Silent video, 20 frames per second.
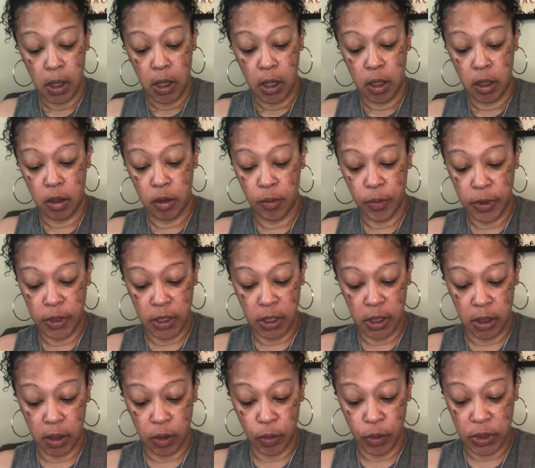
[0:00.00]
You've been
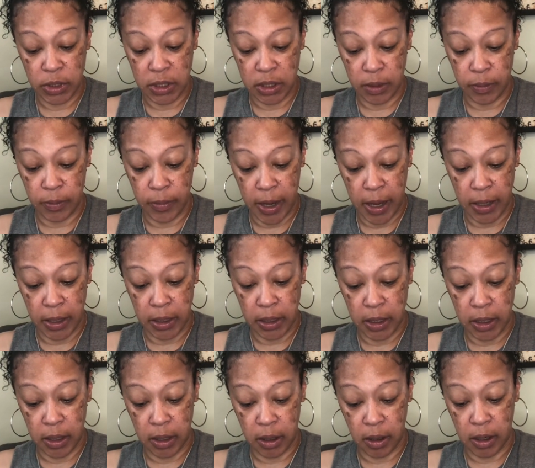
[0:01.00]
dealing with somebody
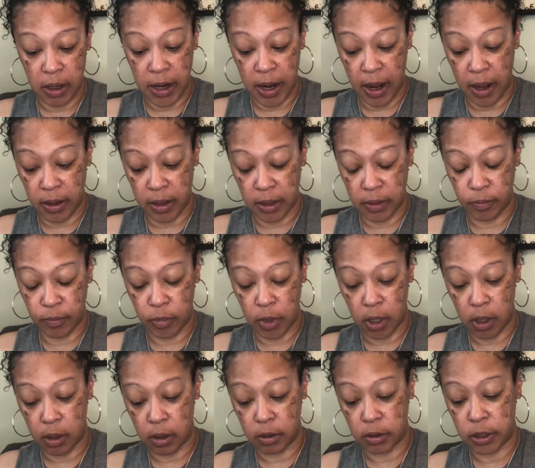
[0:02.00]
here and now they,
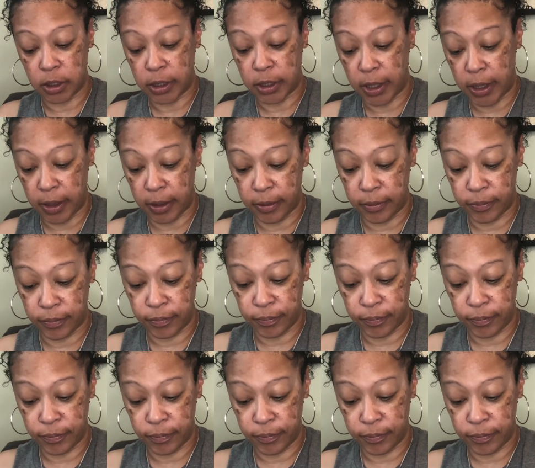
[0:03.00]
oh child,